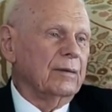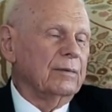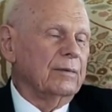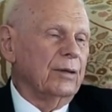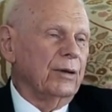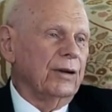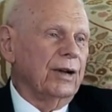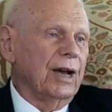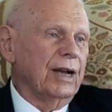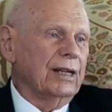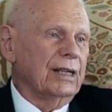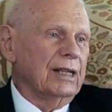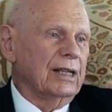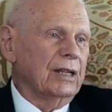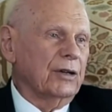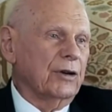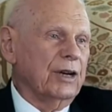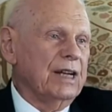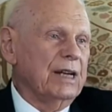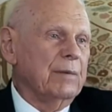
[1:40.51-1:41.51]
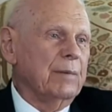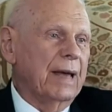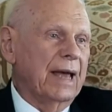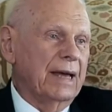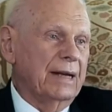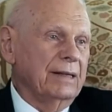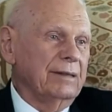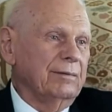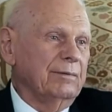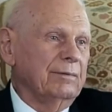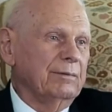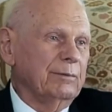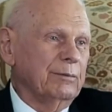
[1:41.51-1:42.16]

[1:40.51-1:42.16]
They're not little green men,